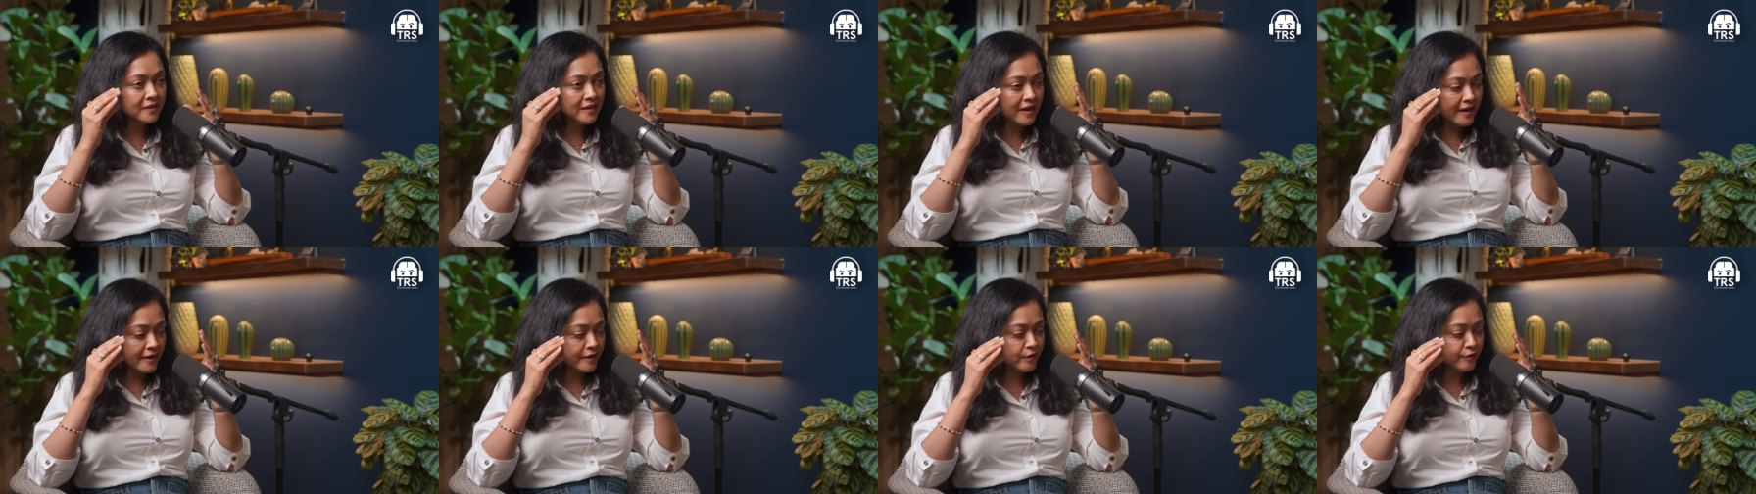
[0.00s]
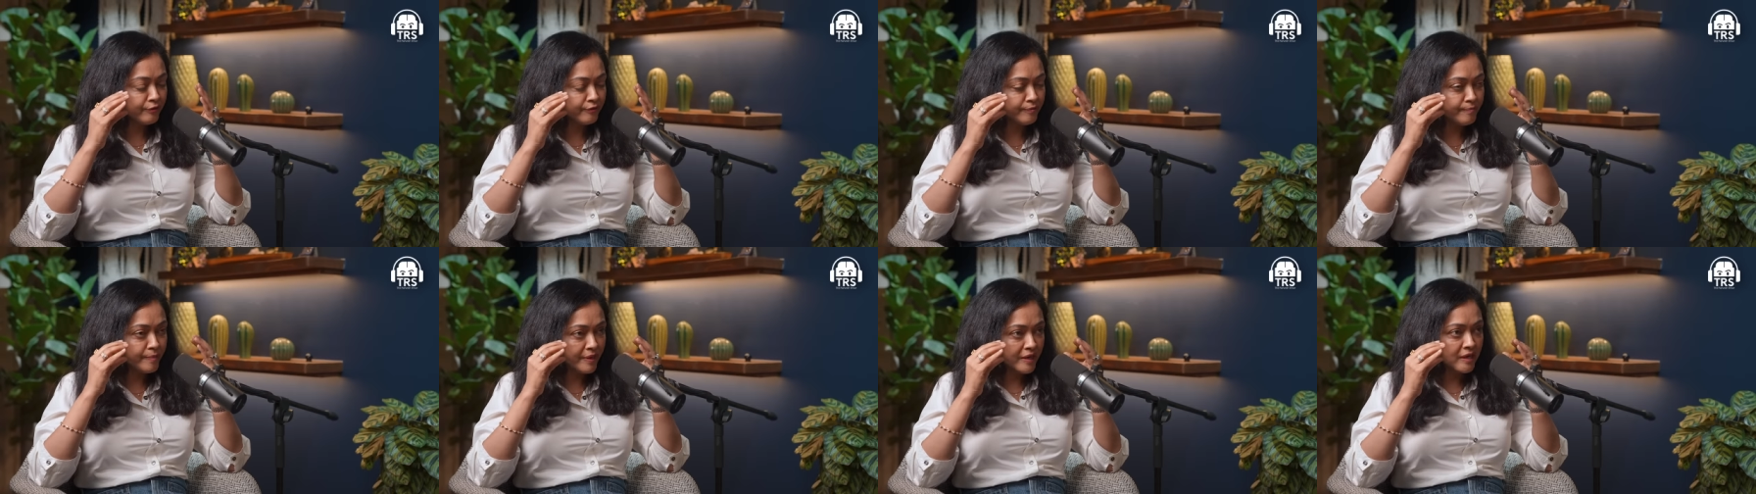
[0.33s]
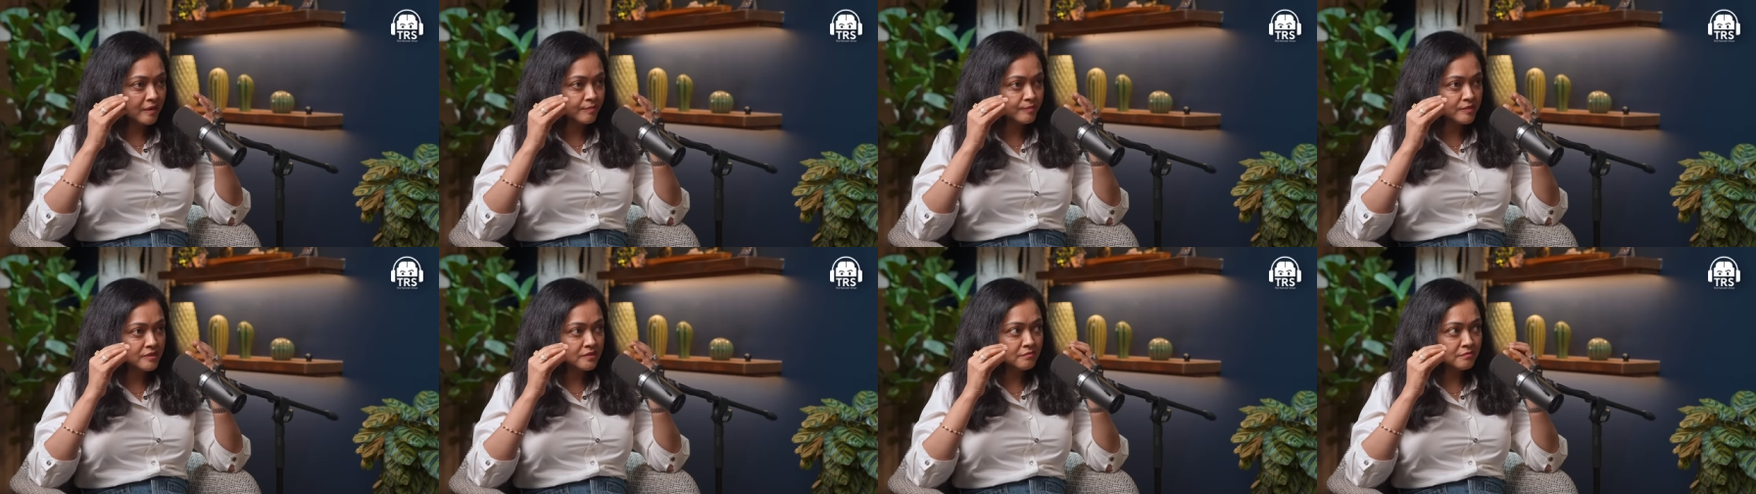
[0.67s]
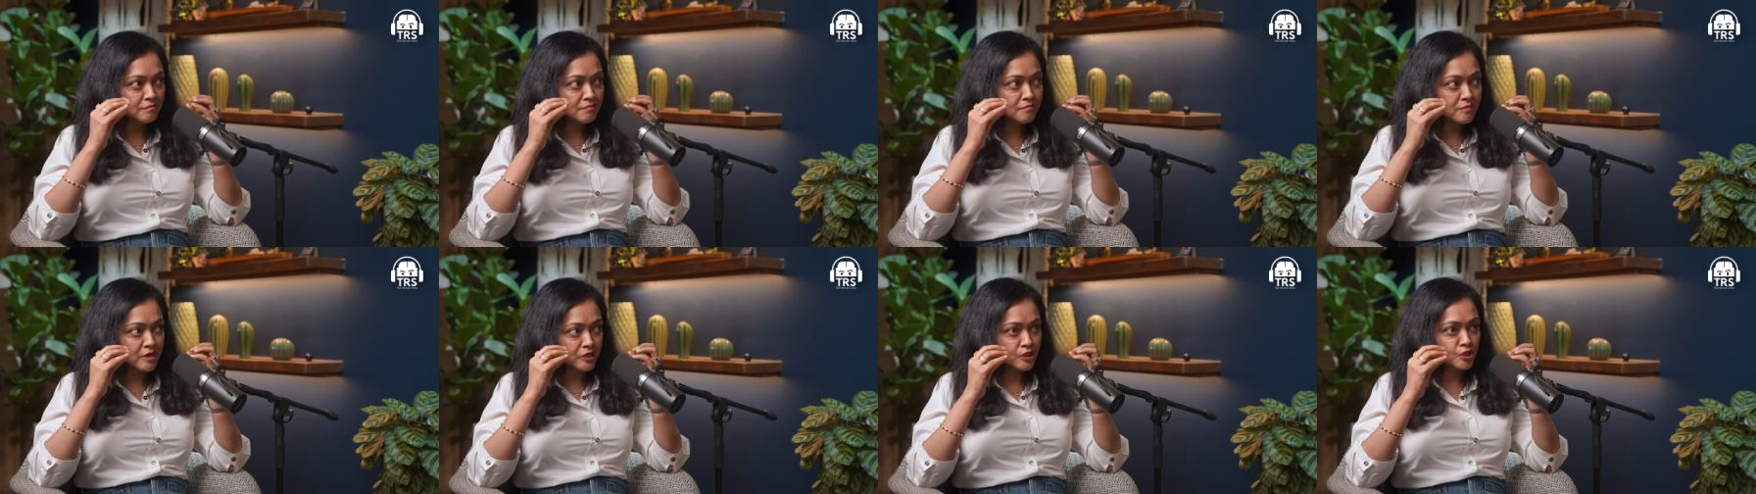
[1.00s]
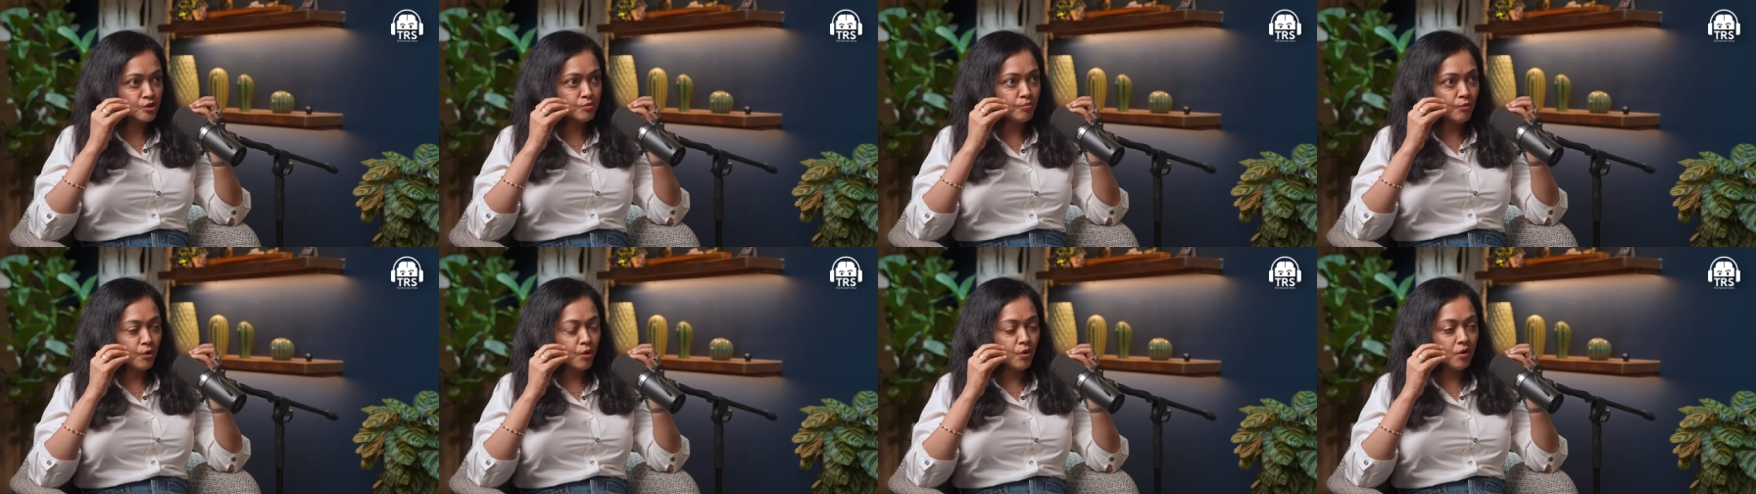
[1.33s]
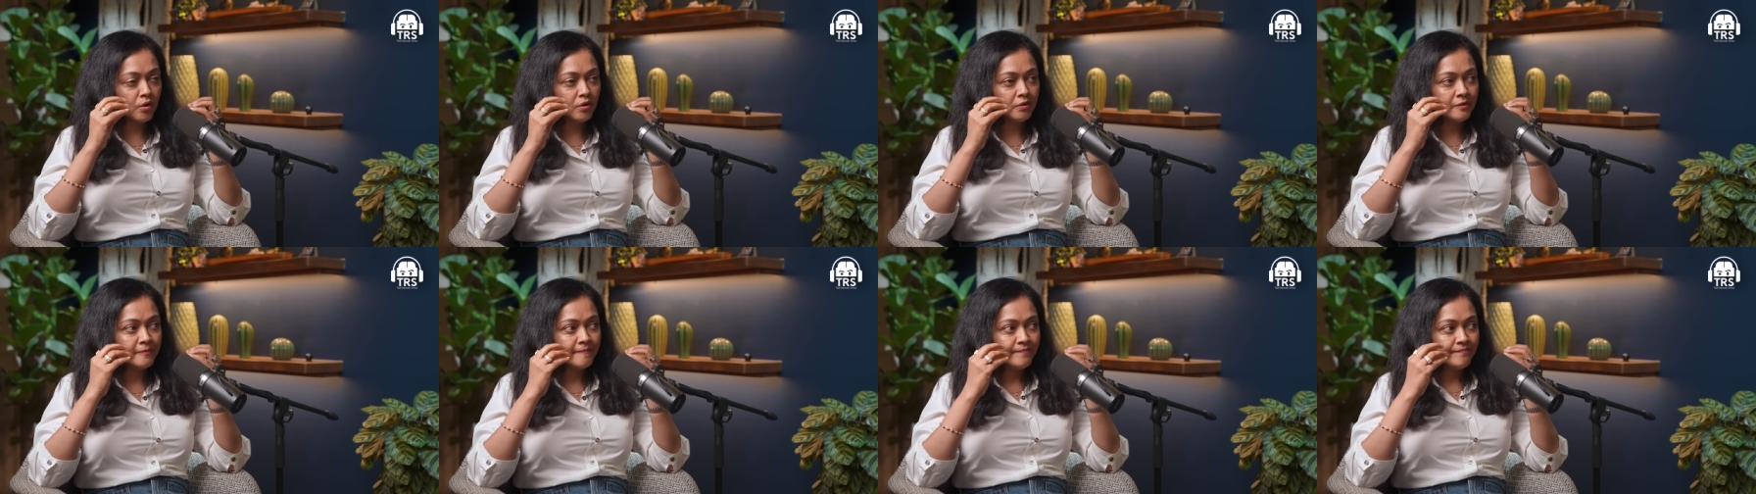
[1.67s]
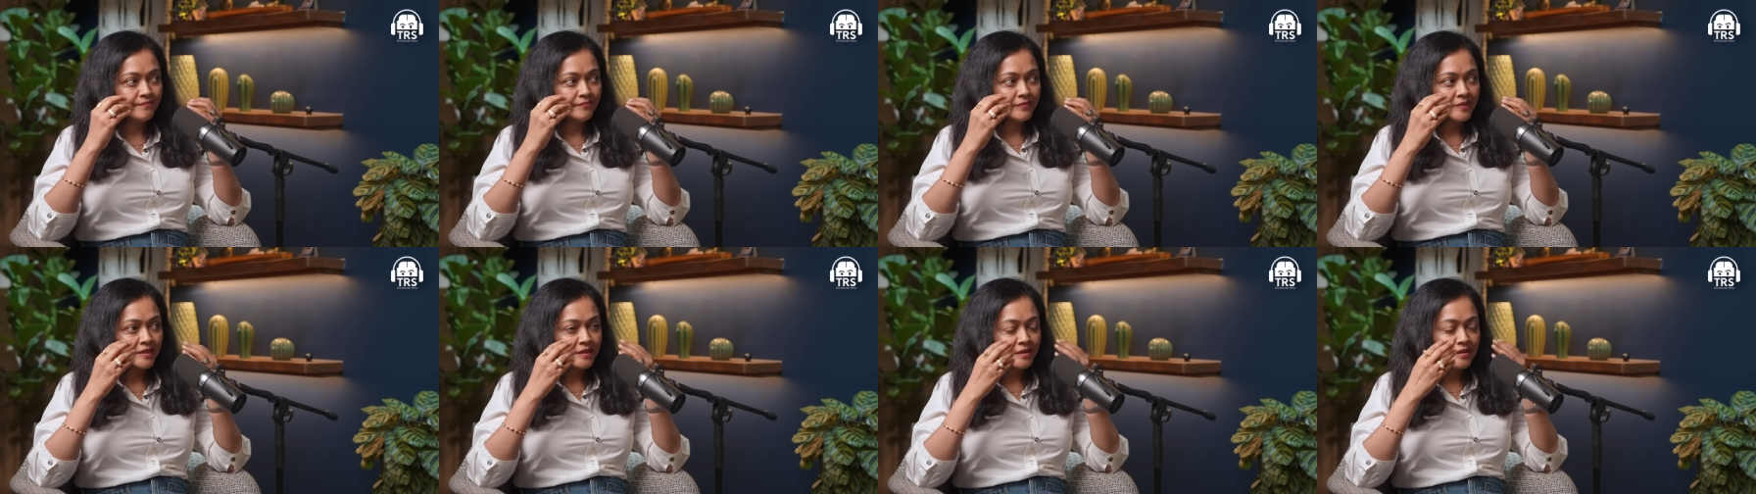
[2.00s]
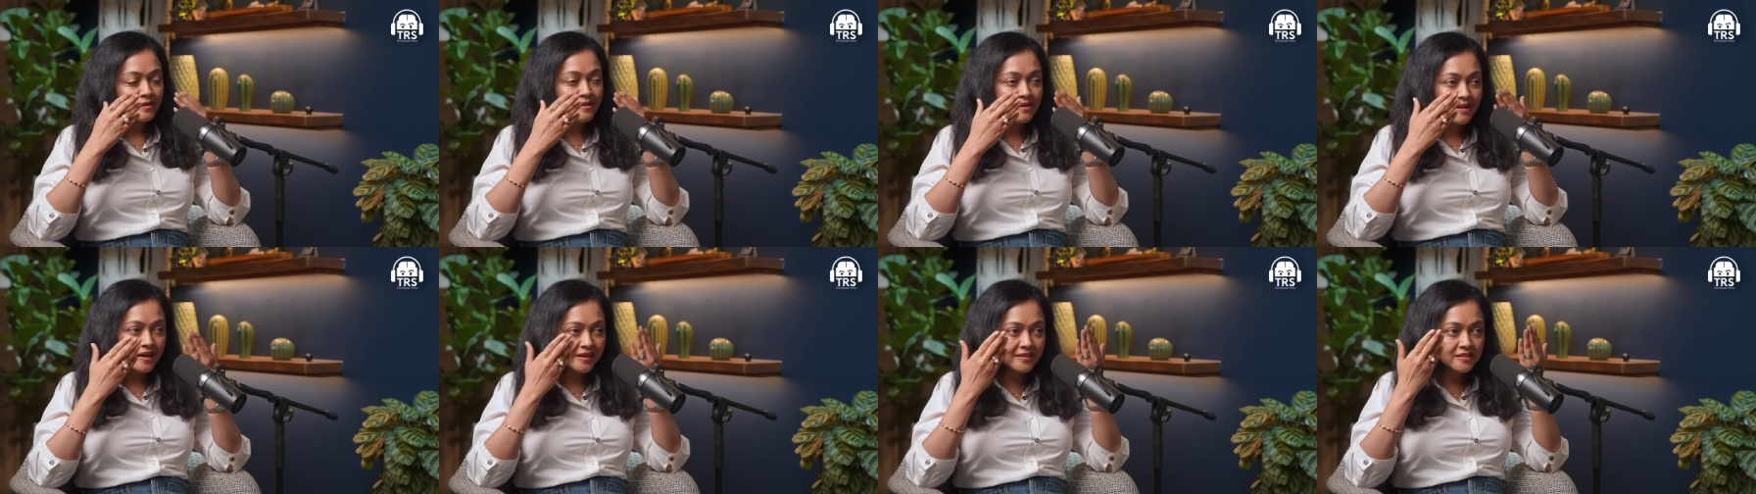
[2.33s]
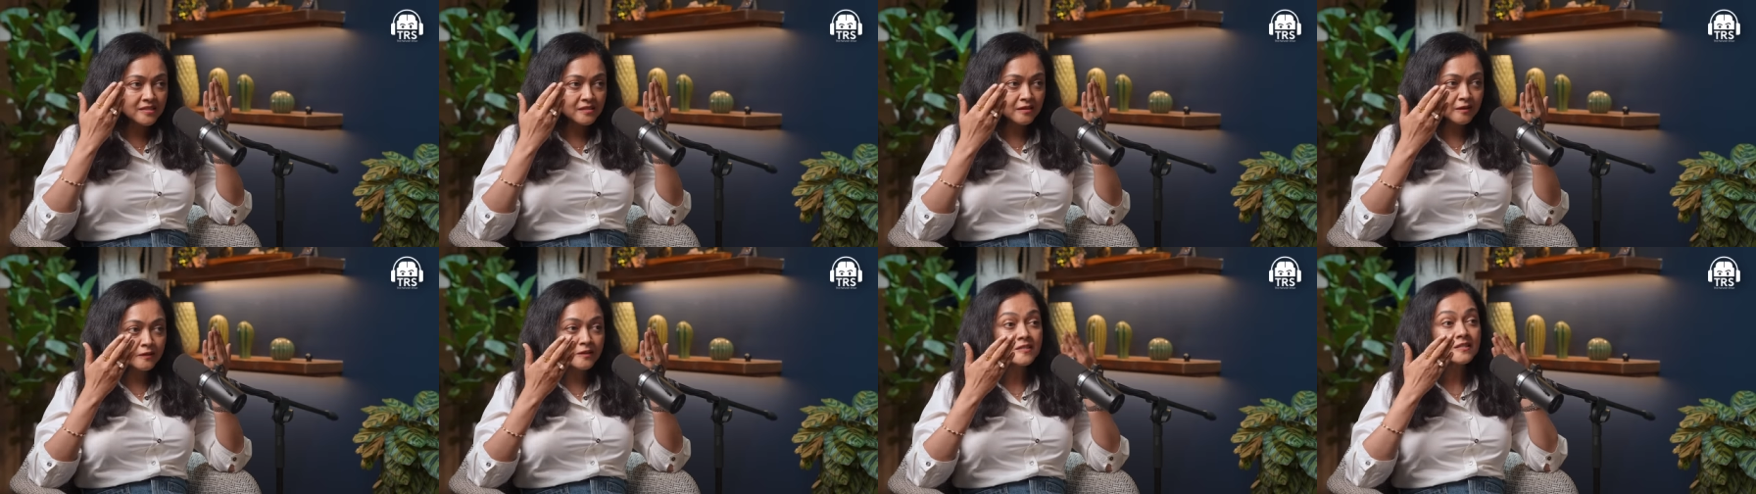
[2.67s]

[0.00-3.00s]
kind of becomes much more nicer.